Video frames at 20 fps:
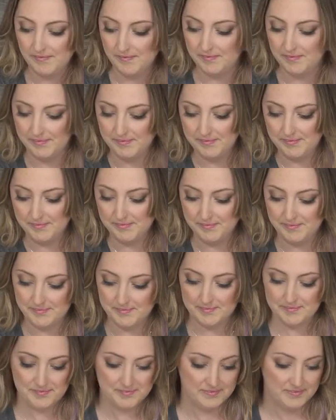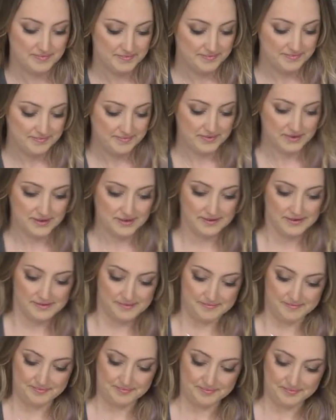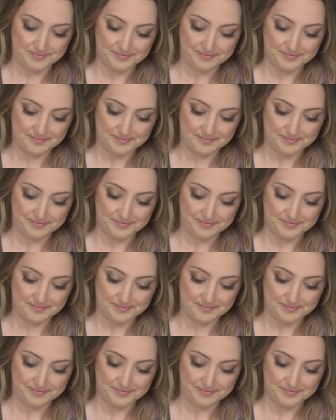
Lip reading: [no speech]